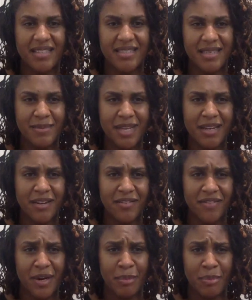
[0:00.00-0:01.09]
It seems like you're
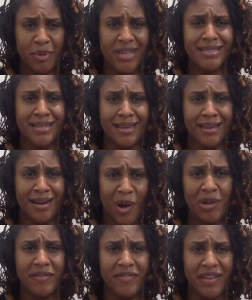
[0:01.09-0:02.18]
very present in
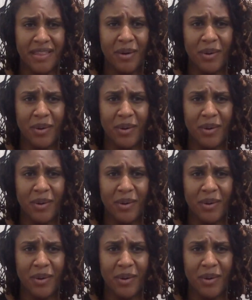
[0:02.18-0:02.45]
all of it though.